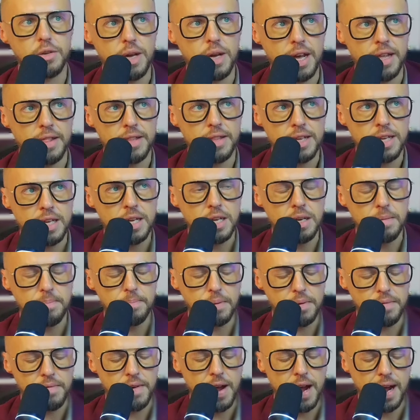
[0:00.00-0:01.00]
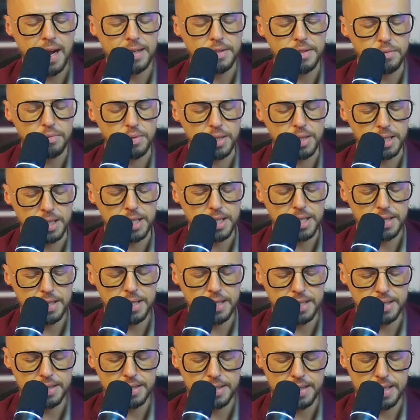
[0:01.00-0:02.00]
and he provides really
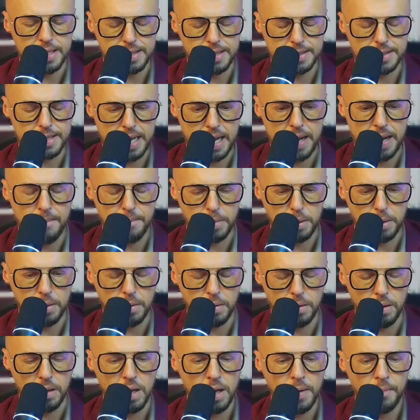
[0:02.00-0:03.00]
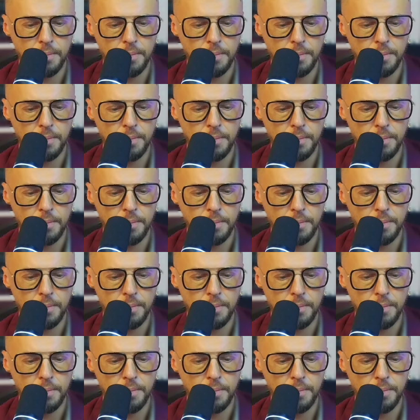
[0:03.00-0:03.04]
this example